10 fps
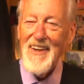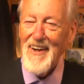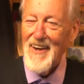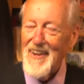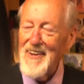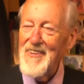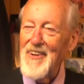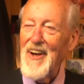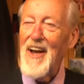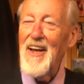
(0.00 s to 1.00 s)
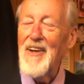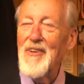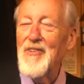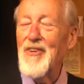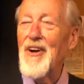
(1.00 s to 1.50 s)
Uh, and today
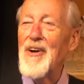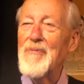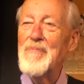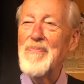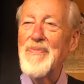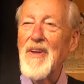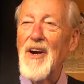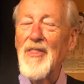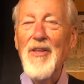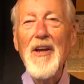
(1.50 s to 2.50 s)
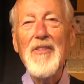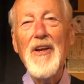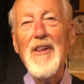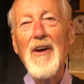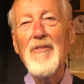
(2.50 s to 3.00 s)
is, um, I think, the
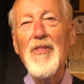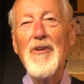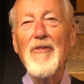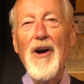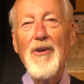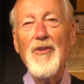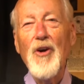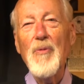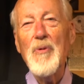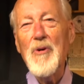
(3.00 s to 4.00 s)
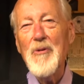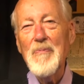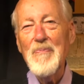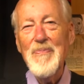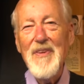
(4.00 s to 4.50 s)
eleventh of October,
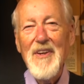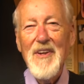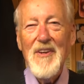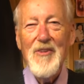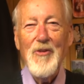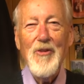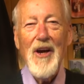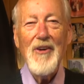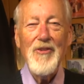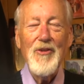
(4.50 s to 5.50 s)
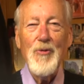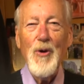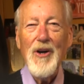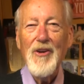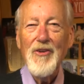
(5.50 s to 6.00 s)
two thousand
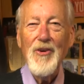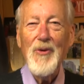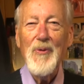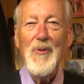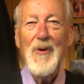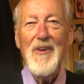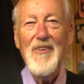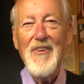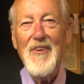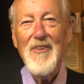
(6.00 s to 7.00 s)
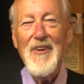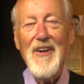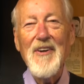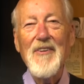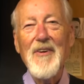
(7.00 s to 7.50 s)
twenty-two. So
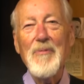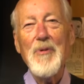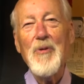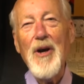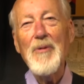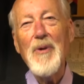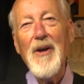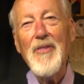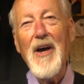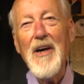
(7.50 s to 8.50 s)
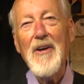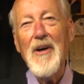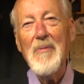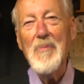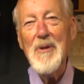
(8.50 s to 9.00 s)
uh, I'm right about that,
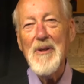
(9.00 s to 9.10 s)
Ob?